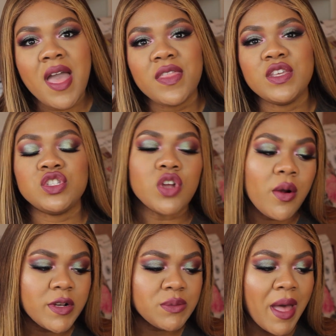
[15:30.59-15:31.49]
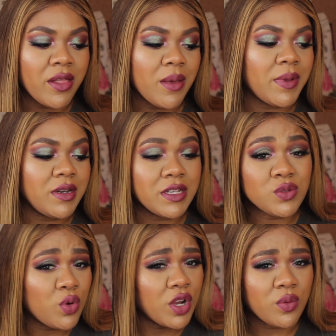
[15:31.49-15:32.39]
the Star Wars palette, but it does
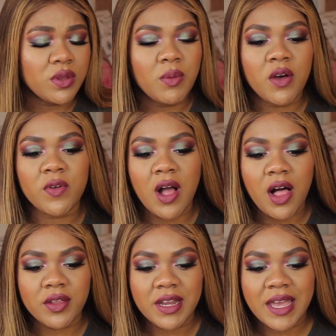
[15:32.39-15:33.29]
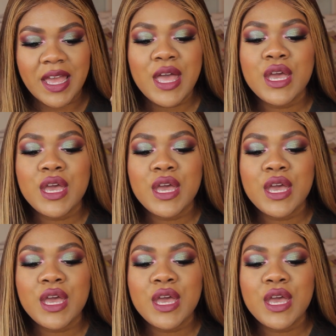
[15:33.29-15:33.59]
work really well for holiday.